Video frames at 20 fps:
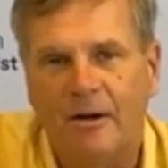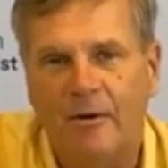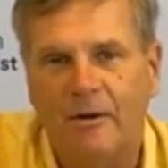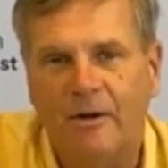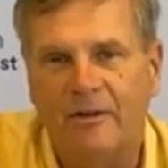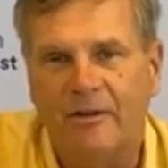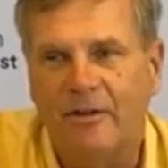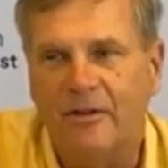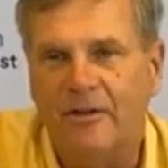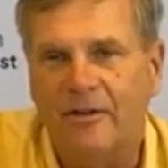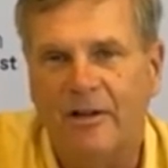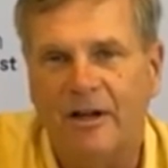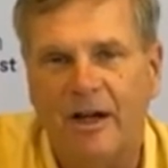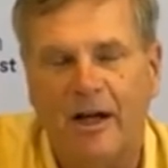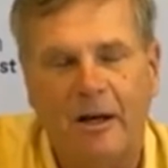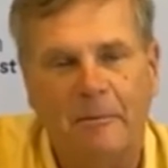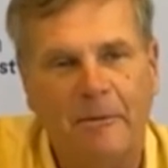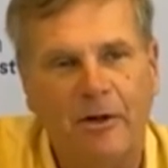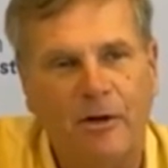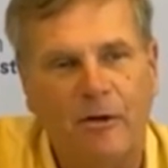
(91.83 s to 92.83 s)
which is an
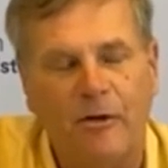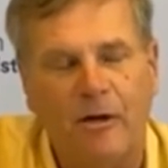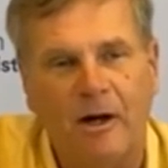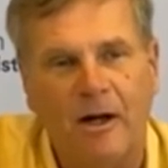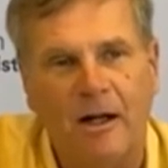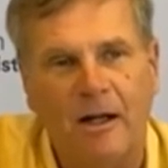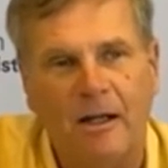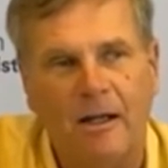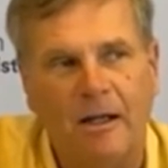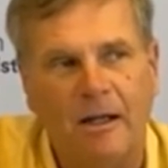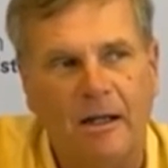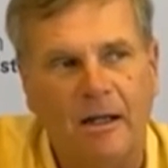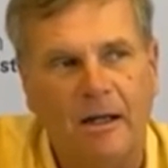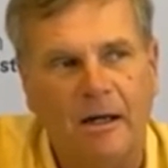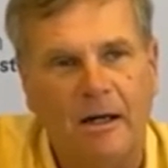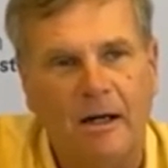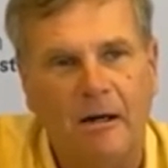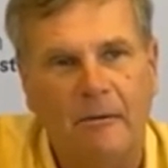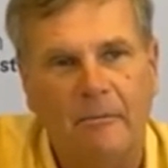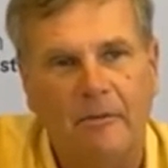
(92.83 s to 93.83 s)
Omicron
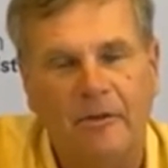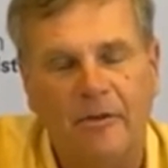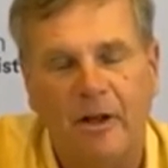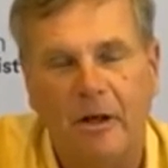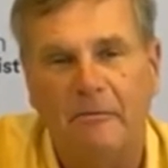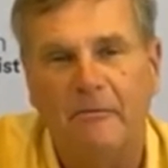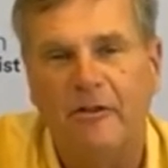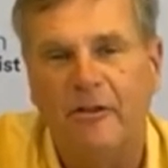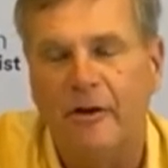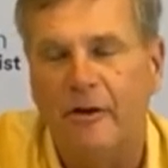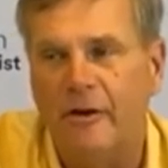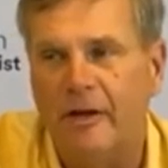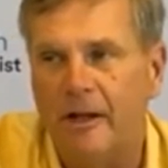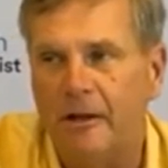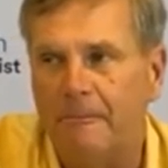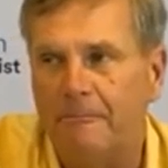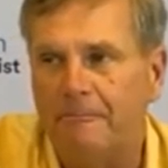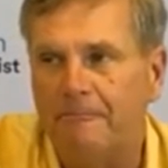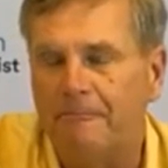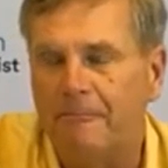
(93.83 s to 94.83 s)
subvariant,